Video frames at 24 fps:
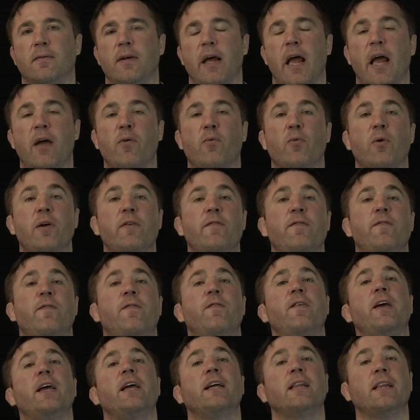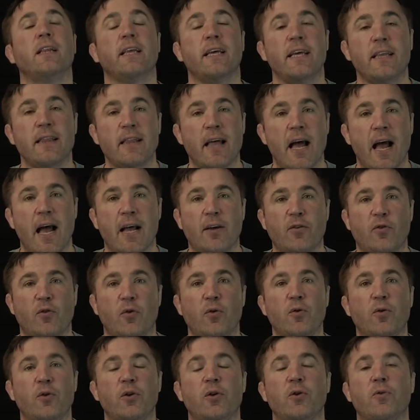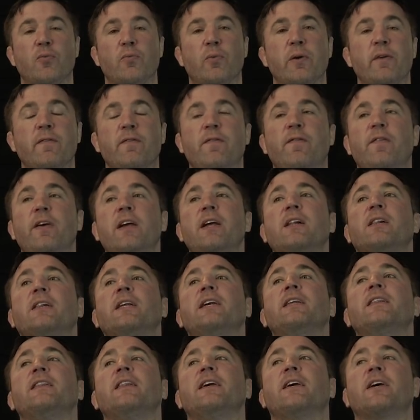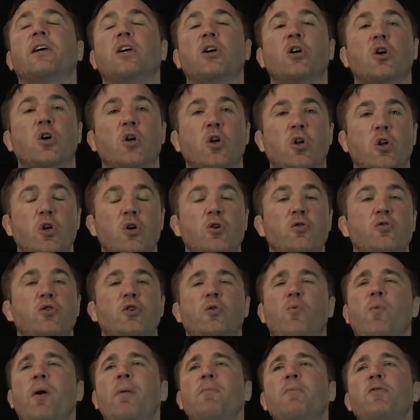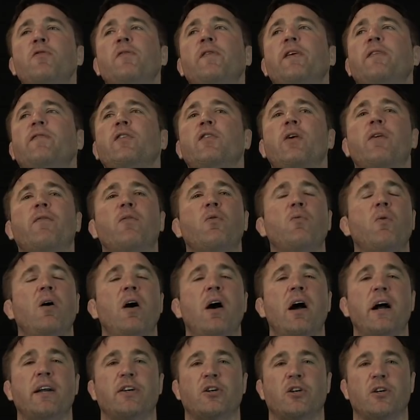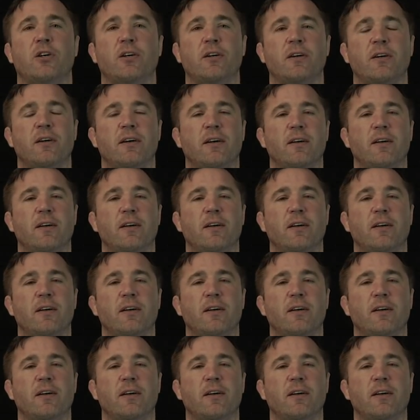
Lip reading: and revealing that to you, revealing the conclusion. What movie have you ever watched